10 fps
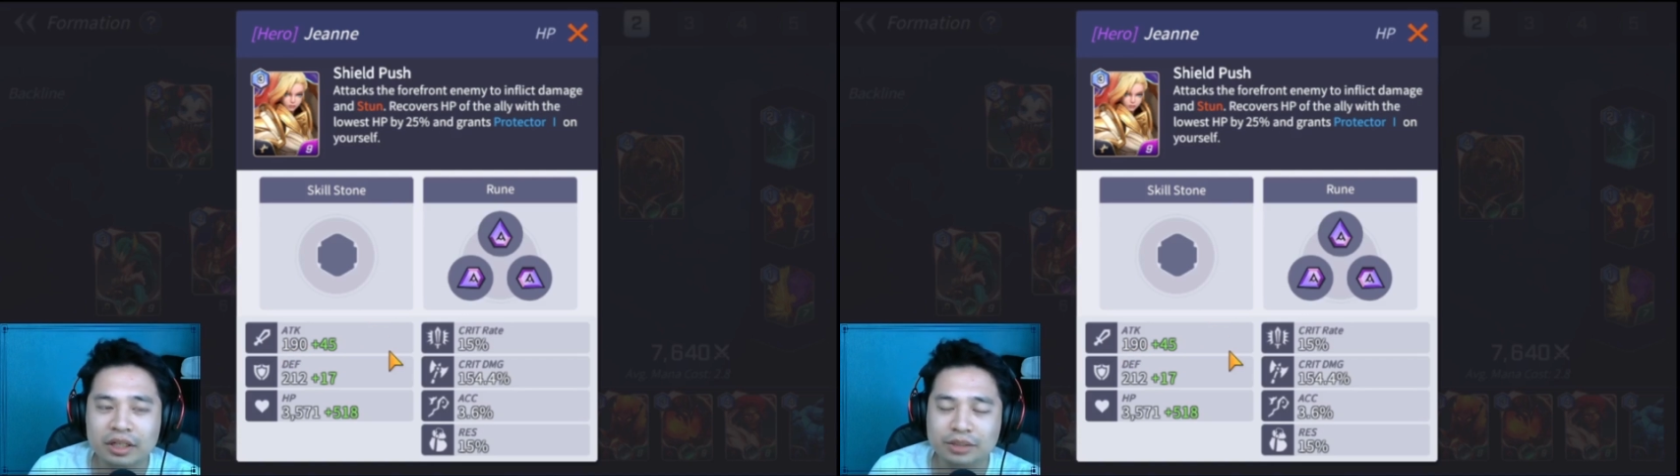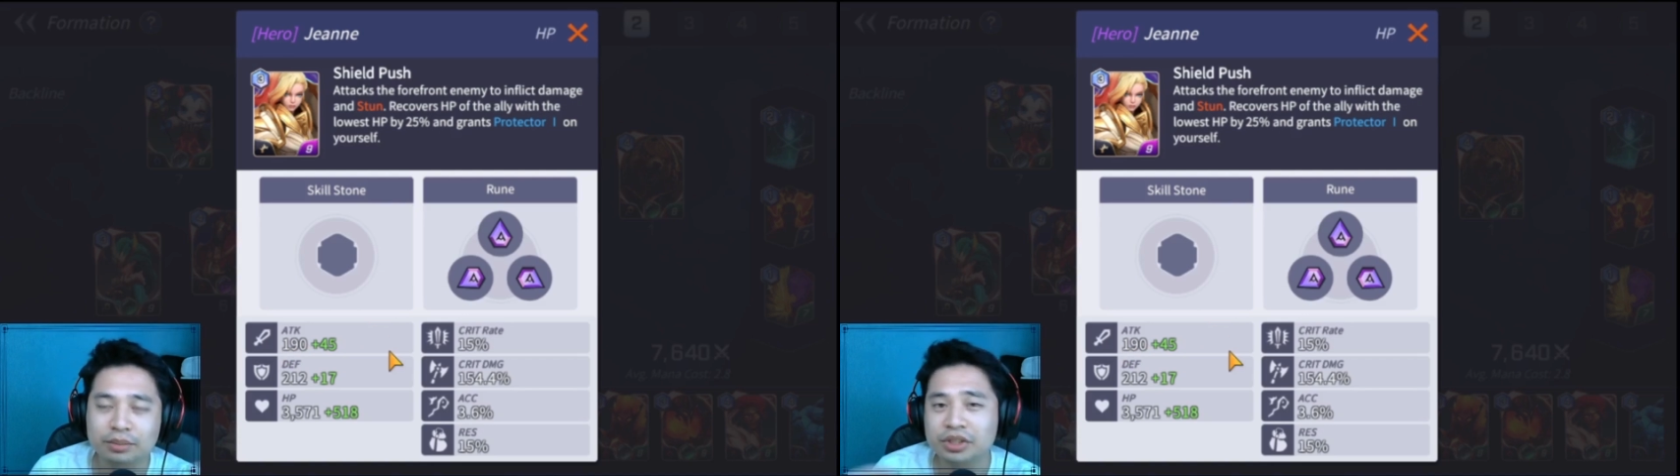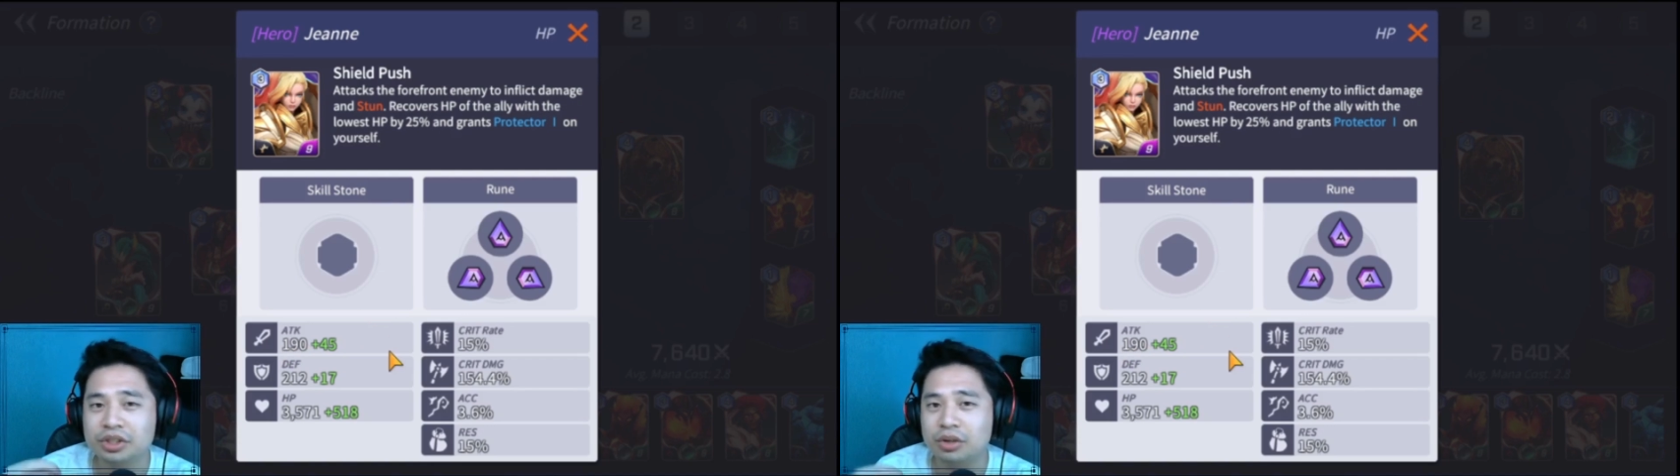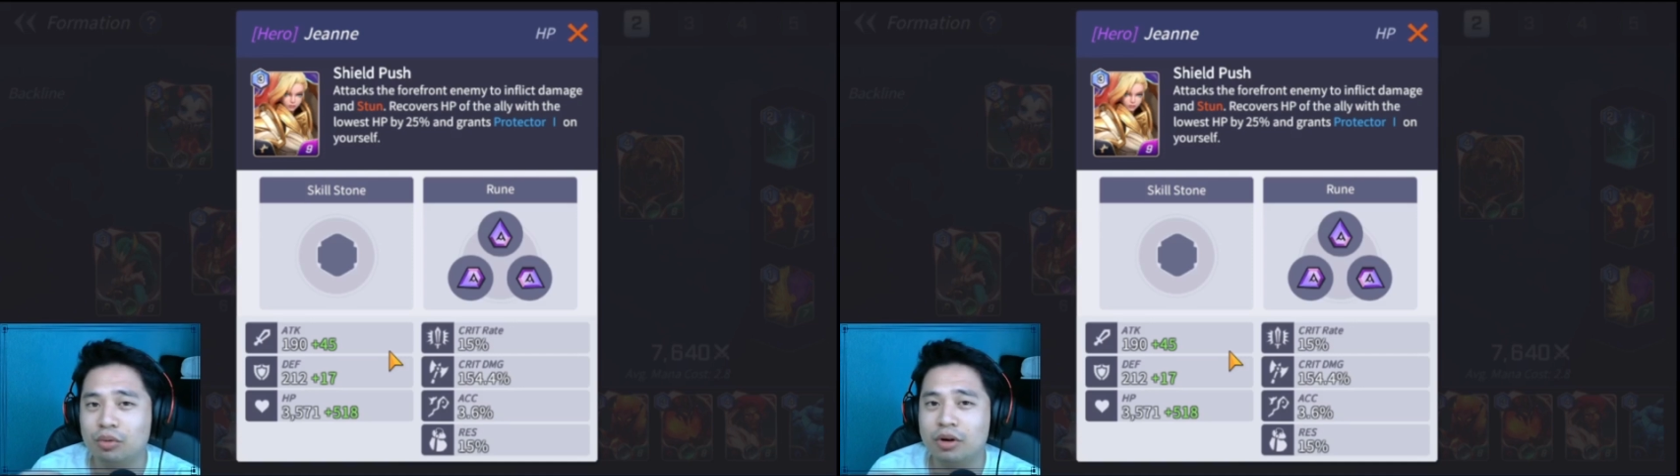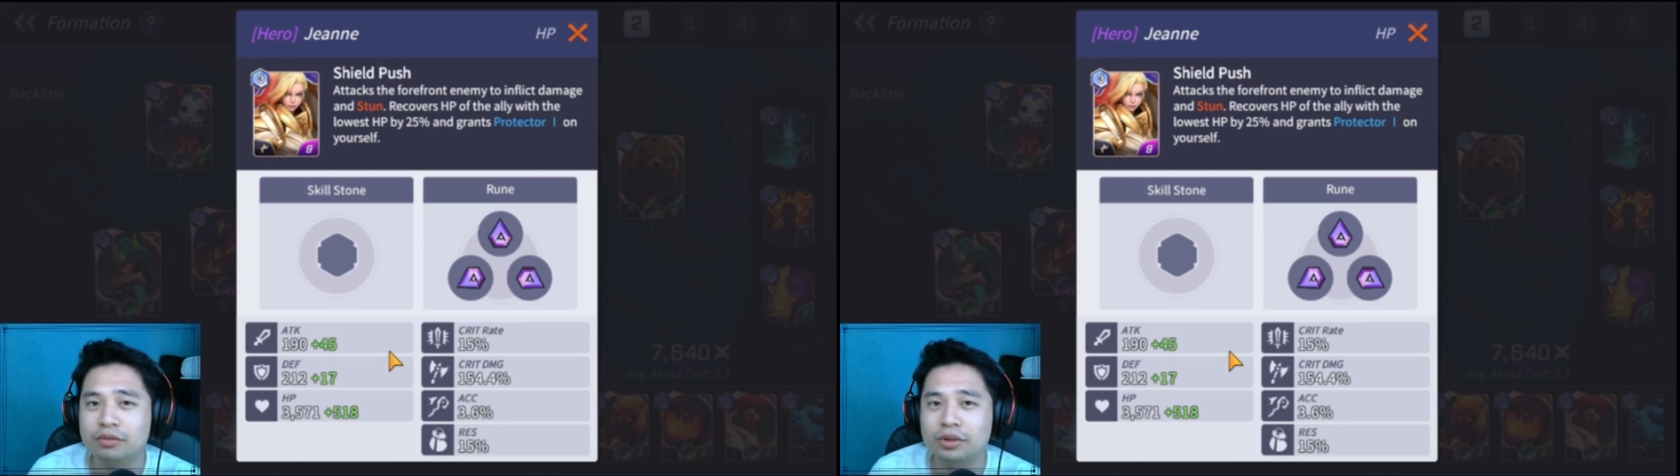especially in a
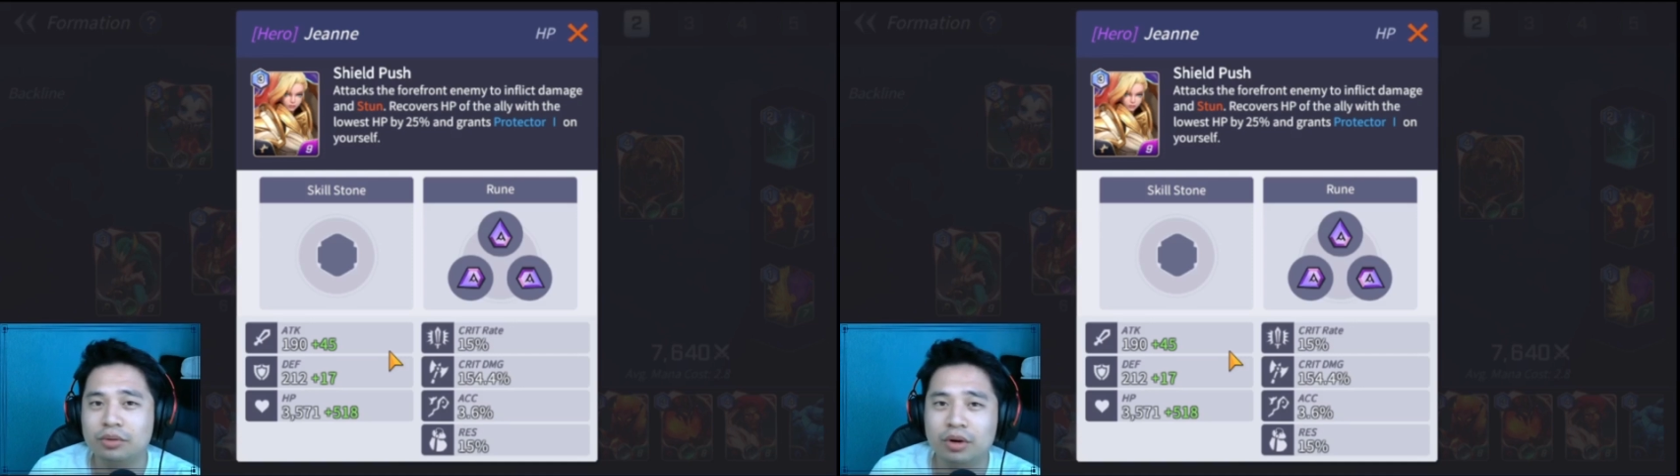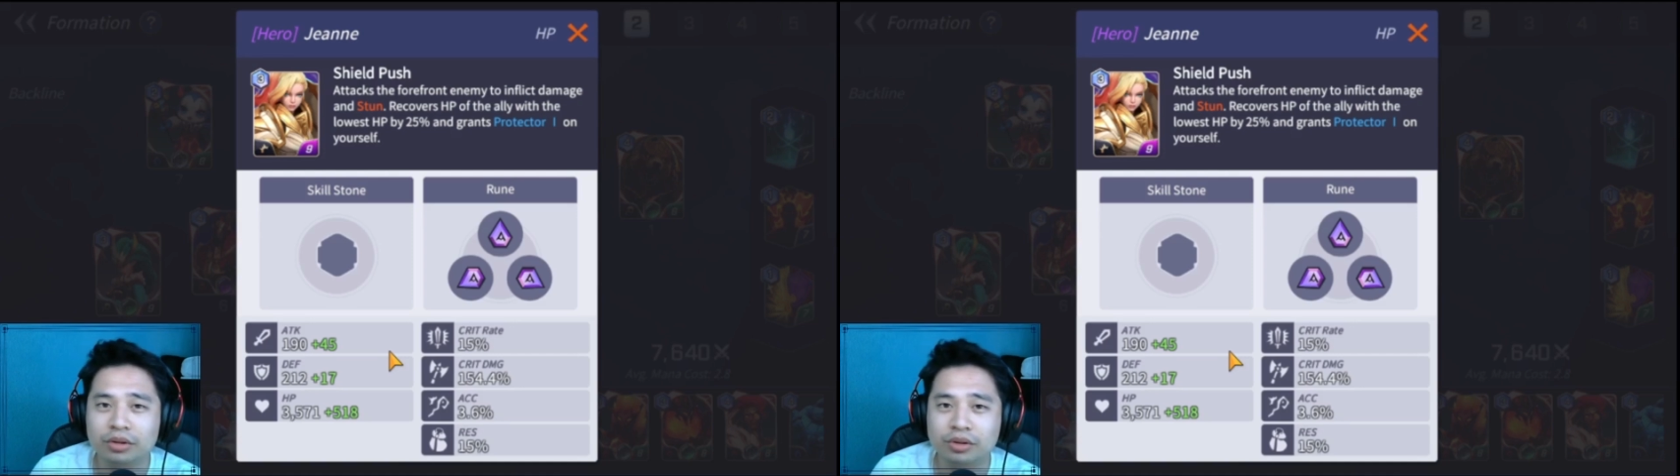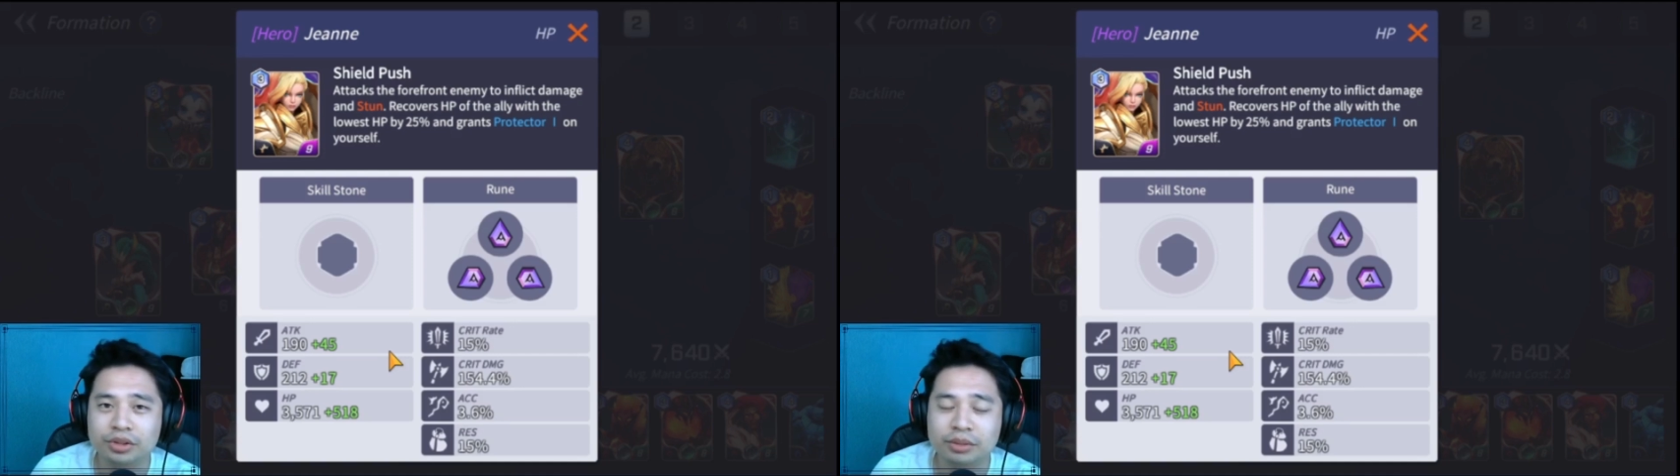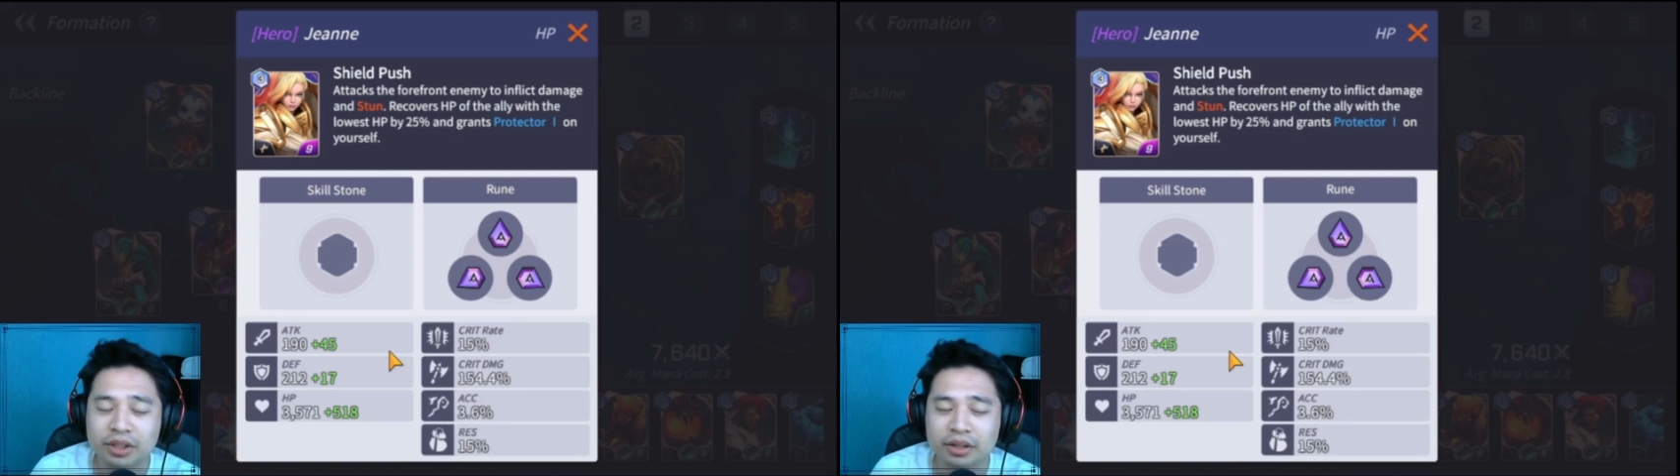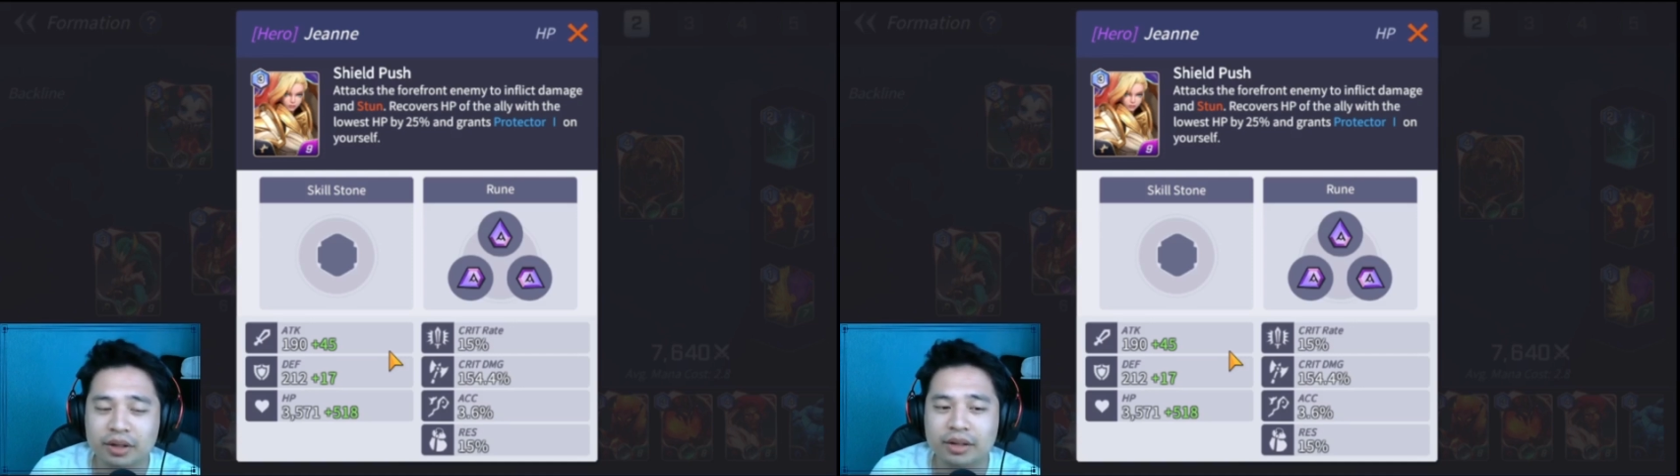1v1 or
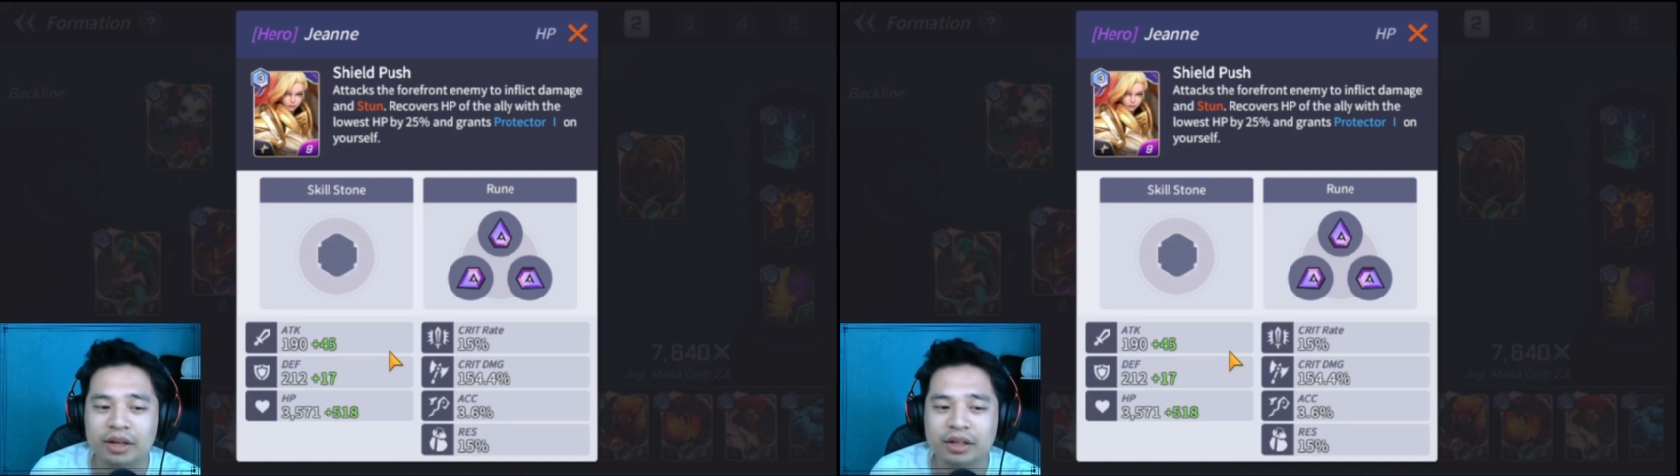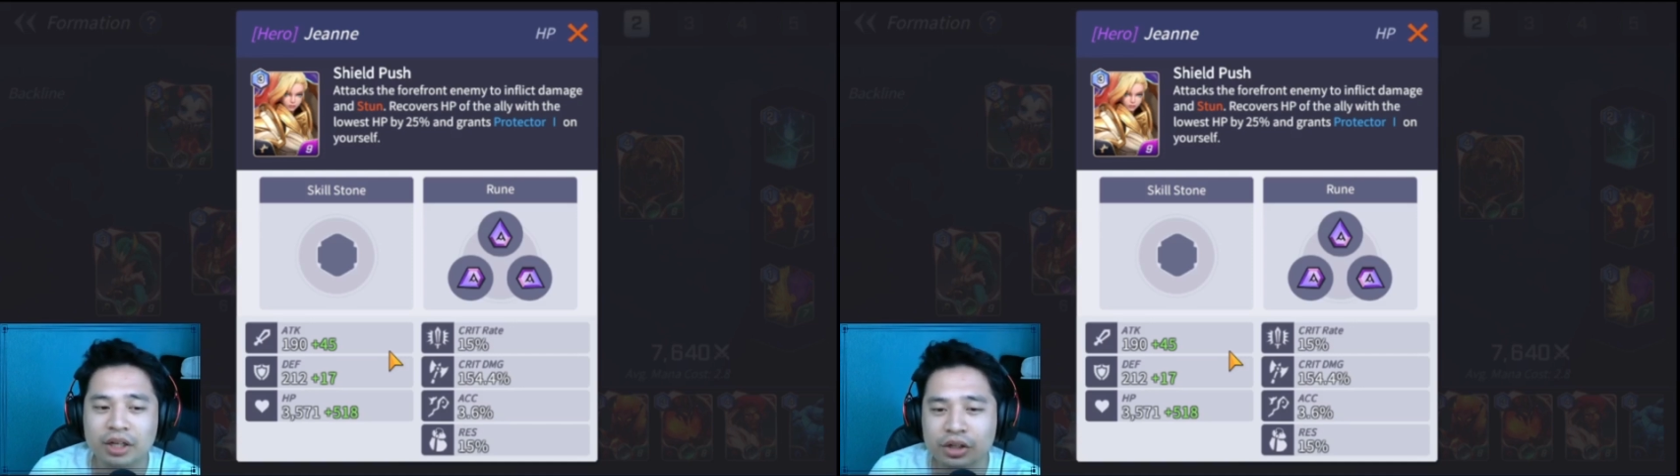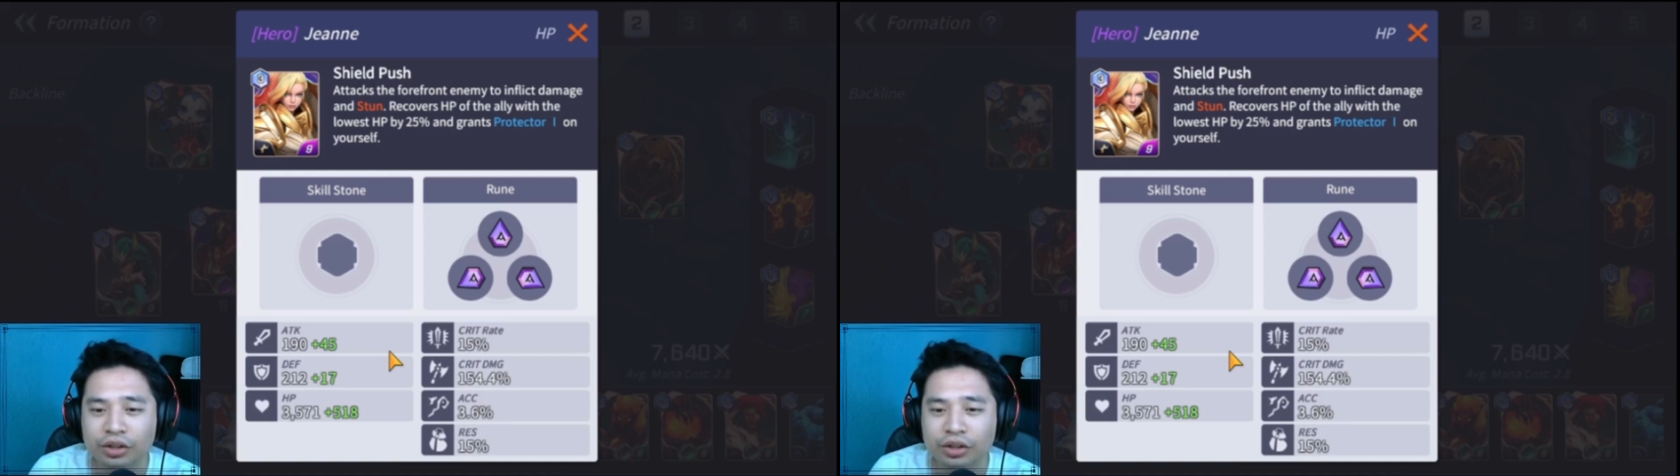something like that,